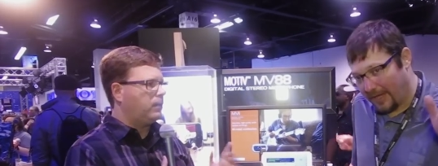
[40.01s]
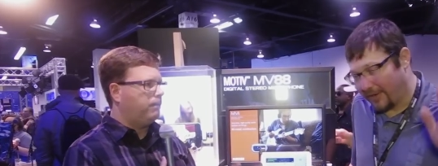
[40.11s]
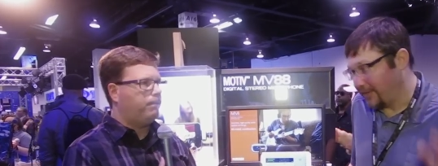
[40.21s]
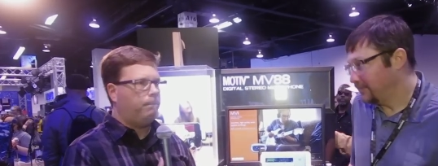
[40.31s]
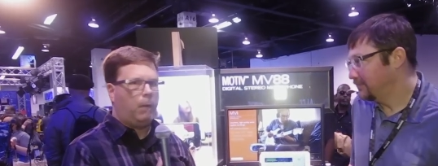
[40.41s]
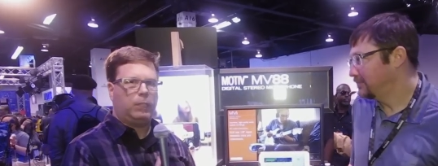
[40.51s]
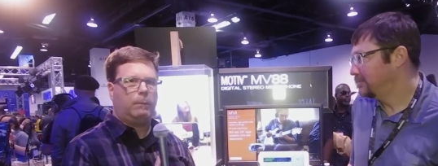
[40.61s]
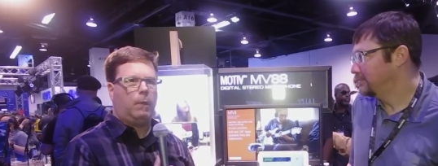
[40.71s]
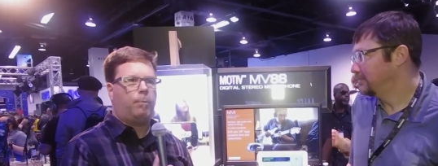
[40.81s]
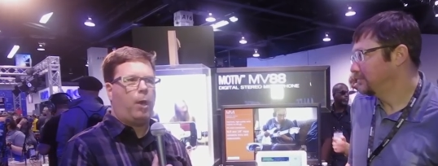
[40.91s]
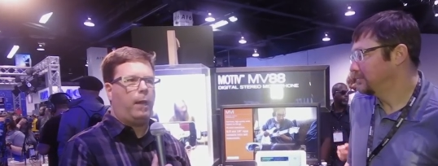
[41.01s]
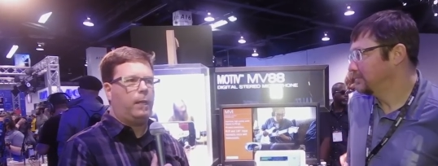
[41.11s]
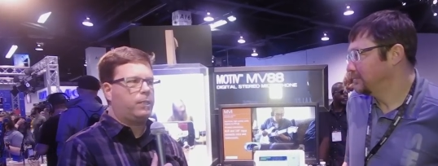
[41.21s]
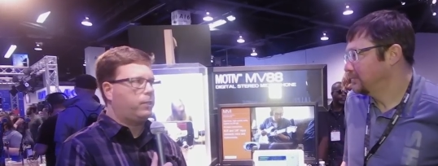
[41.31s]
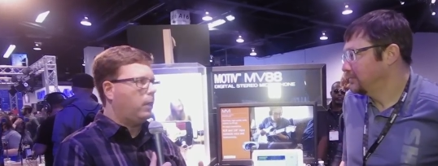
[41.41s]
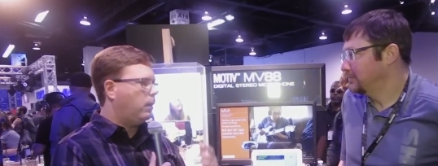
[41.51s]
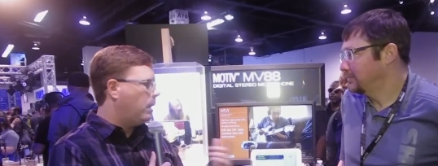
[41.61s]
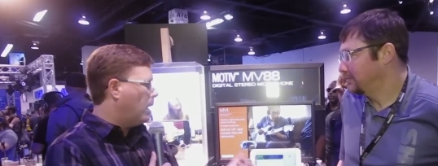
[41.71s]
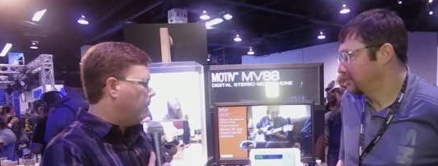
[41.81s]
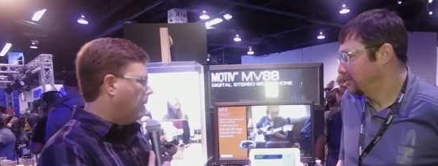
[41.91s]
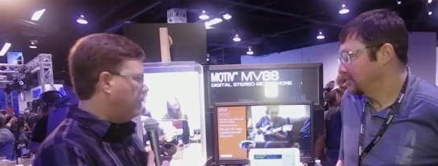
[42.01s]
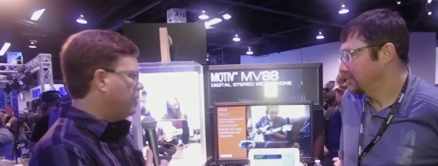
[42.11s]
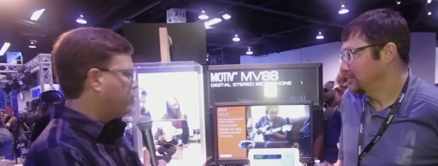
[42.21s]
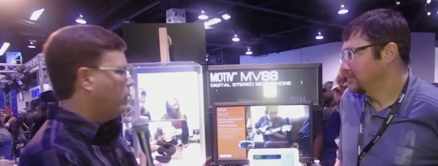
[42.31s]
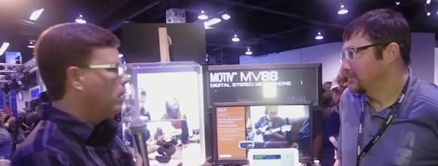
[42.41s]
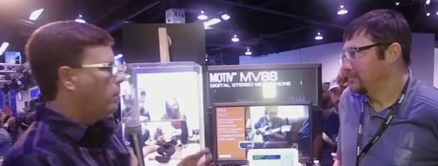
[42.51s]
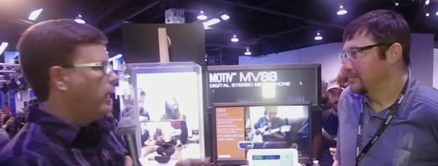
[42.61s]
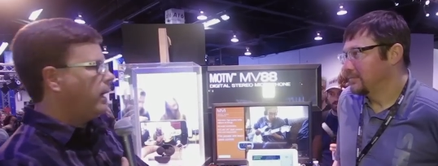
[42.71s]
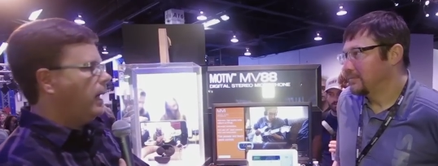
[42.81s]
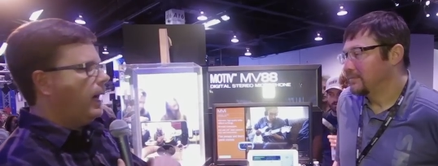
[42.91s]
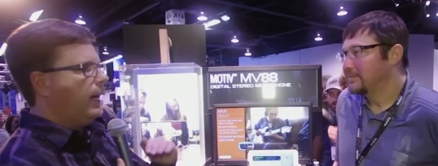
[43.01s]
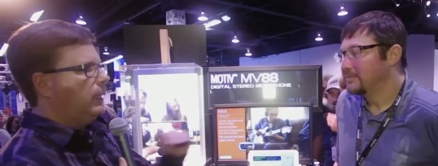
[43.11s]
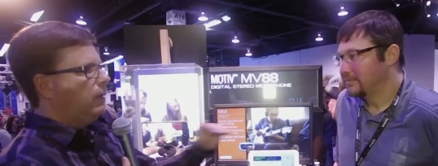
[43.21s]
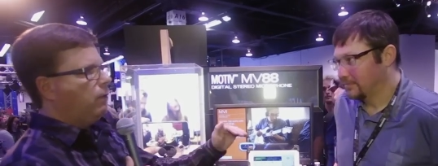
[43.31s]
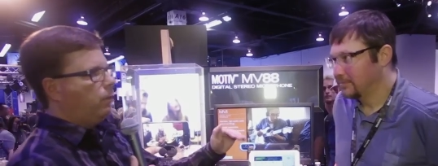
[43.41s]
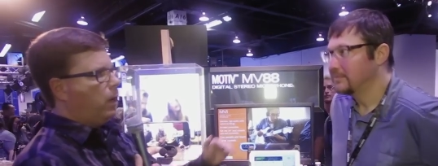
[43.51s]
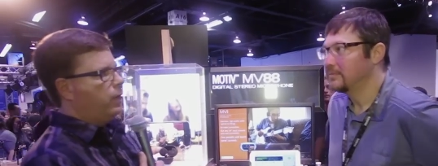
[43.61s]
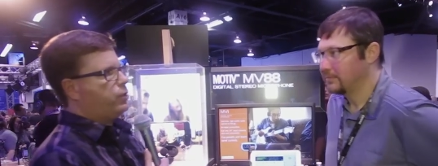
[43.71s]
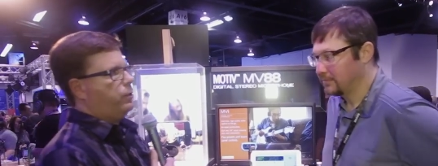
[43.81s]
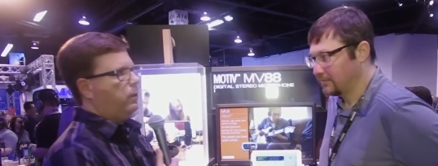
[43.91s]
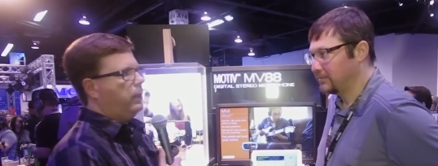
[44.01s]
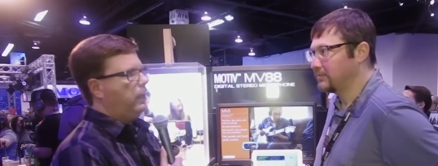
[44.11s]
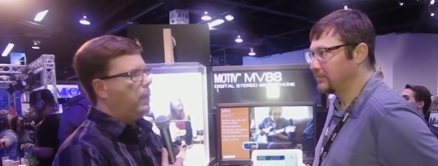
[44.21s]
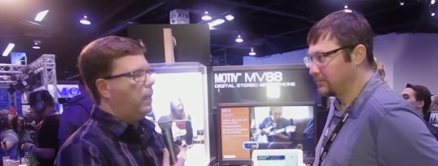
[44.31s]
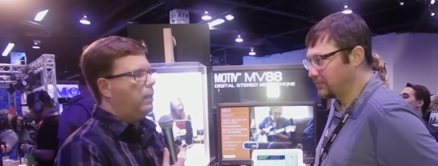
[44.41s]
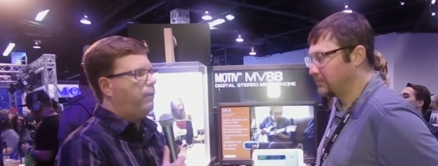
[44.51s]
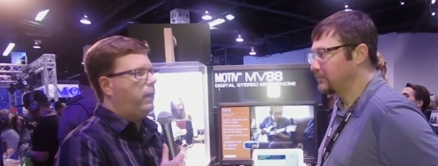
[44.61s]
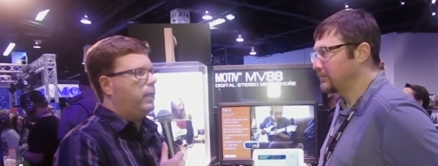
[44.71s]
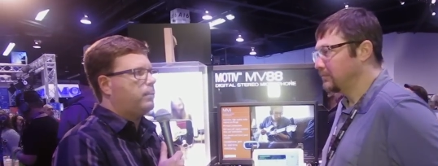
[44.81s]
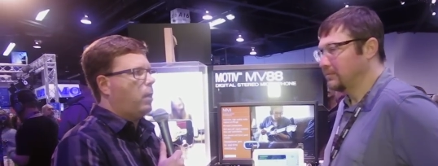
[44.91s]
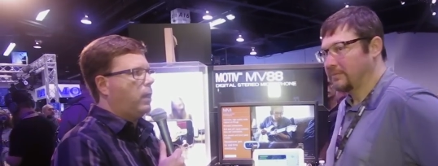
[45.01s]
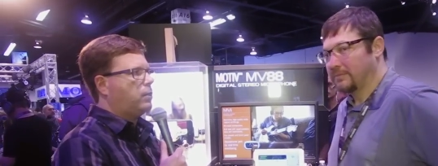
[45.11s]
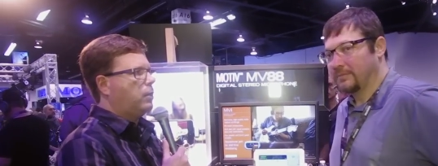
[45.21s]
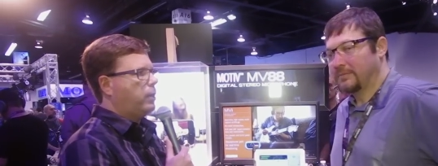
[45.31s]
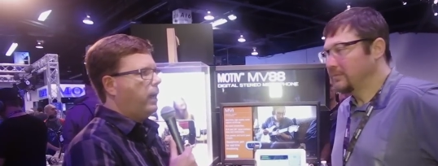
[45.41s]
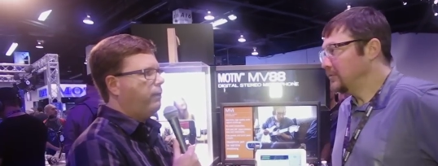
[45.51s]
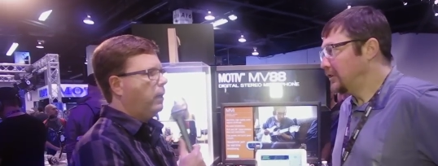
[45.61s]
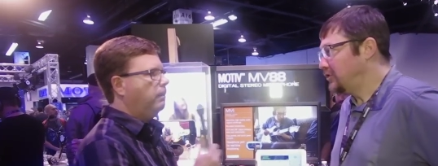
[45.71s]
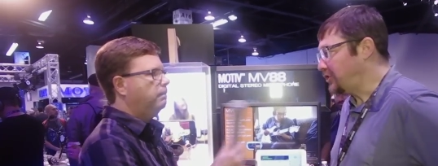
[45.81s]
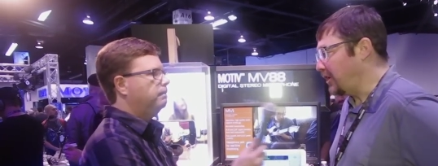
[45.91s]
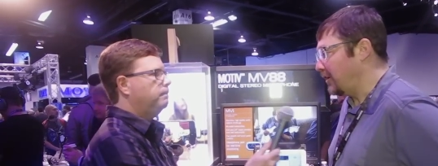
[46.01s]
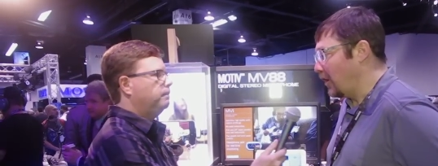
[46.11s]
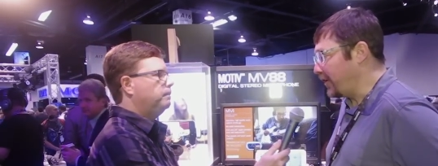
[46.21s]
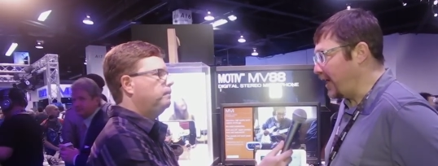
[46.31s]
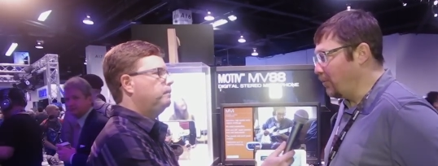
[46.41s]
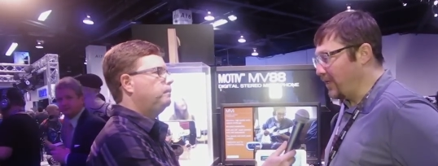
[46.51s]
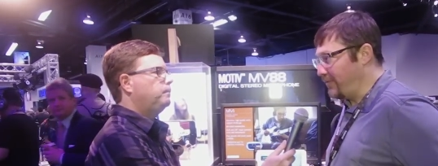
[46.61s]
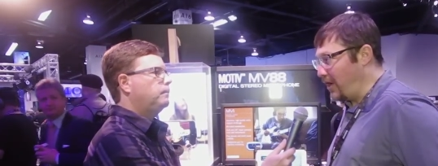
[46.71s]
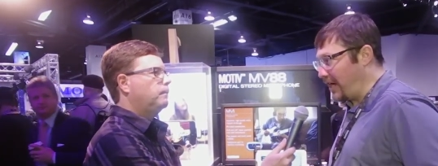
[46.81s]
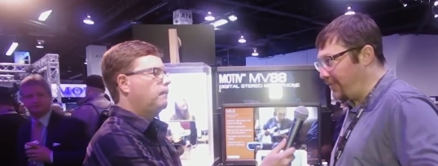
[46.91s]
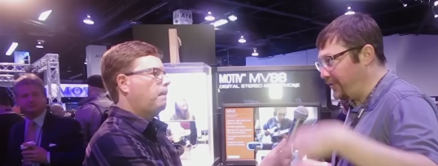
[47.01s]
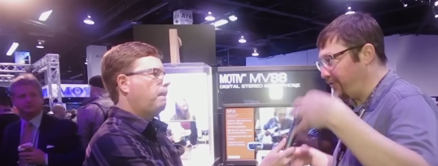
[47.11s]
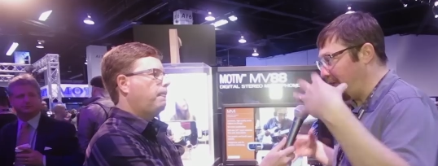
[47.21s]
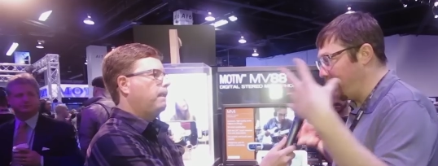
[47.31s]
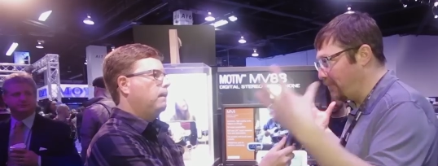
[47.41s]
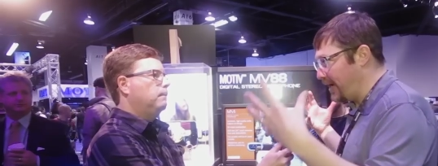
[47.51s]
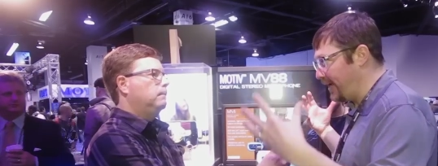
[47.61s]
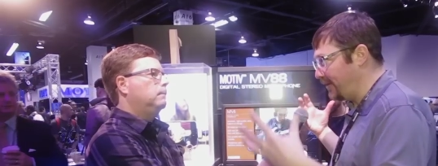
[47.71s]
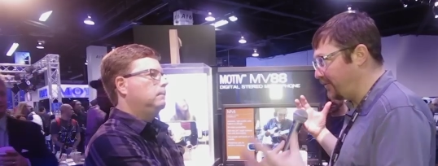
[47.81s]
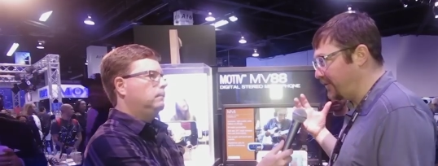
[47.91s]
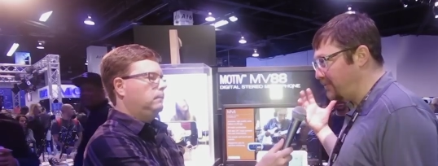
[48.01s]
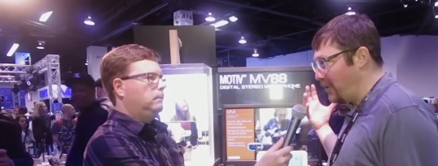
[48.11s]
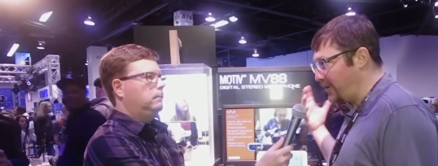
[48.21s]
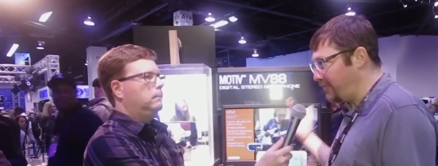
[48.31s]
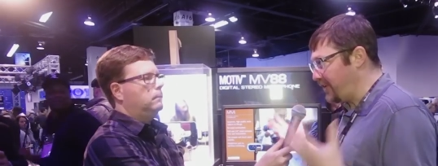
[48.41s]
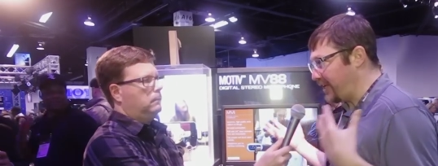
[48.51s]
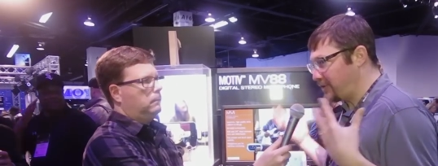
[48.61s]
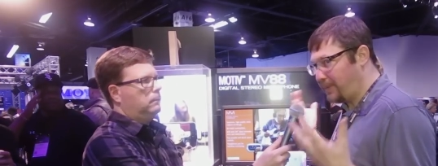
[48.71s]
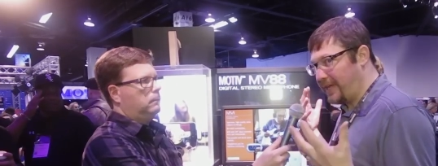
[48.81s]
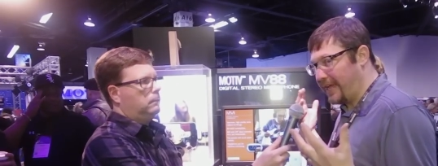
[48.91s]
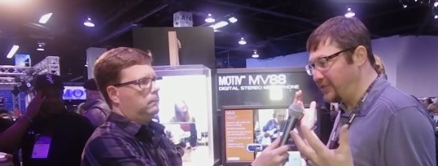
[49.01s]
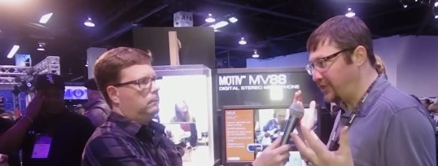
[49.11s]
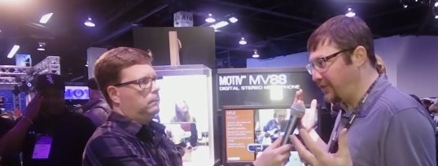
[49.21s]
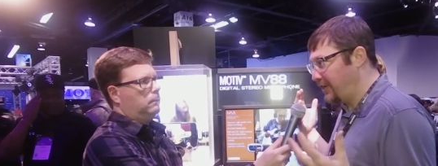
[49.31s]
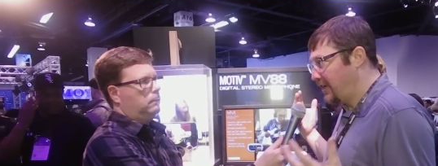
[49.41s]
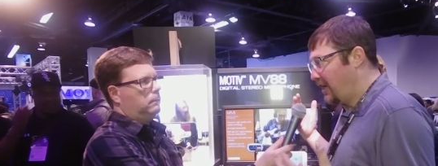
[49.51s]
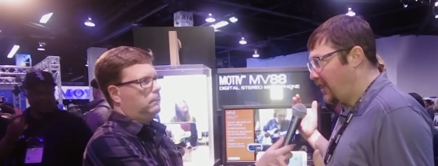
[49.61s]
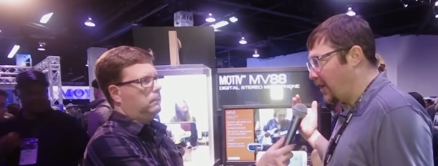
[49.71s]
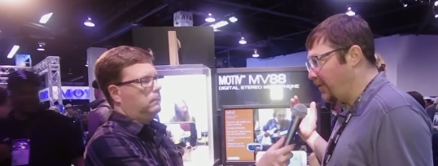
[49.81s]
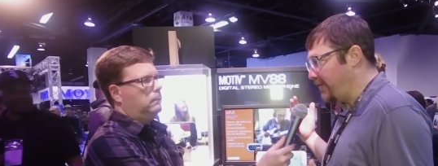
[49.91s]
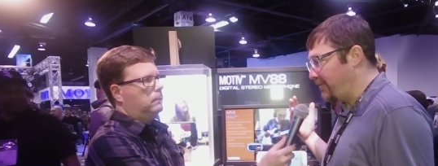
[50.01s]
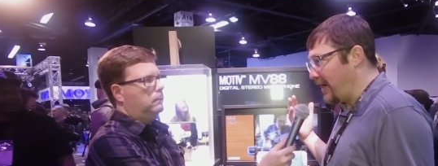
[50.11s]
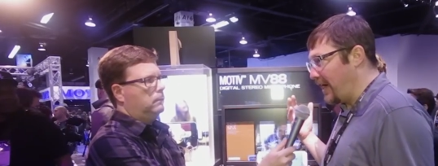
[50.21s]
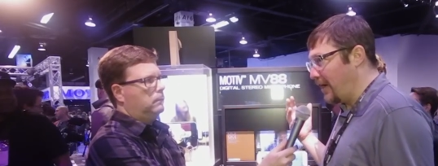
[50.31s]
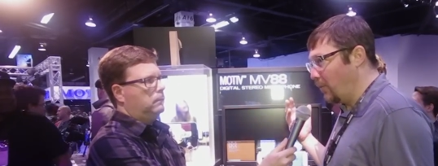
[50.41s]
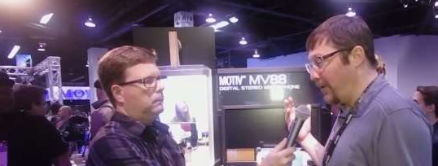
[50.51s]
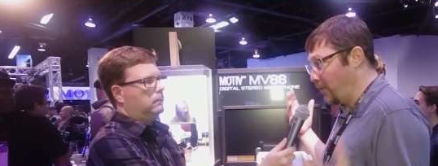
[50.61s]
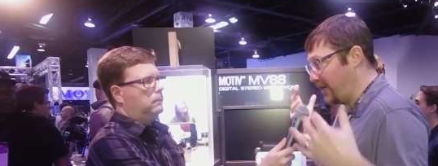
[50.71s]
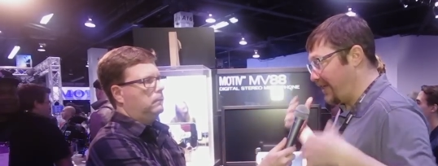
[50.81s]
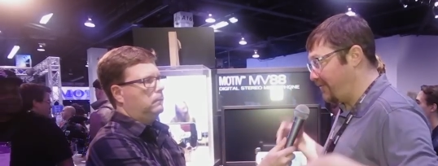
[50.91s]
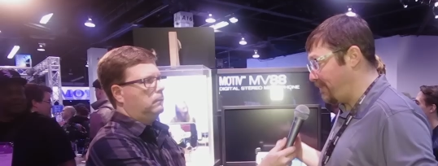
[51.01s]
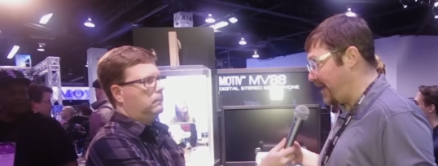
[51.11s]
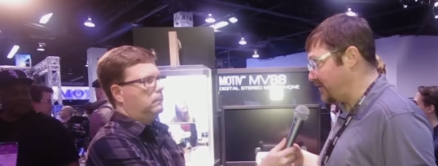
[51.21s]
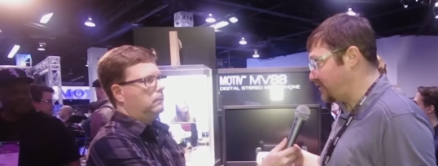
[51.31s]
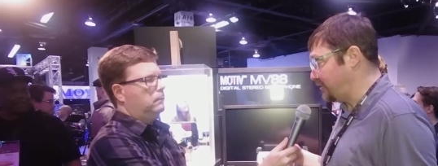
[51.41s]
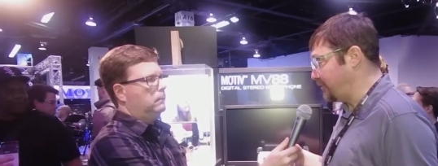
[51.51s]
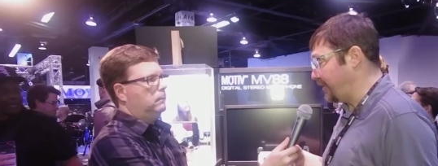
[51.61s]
Speaker 1: it. It's a multiple products, so maybe just real quick, kind of high level, run us through the, uh, the various products that you have here.
Speaker 2: Sure, okay, well they've all got the same brains. It's the Motiv DSP engine that we've uh, been working on for the past two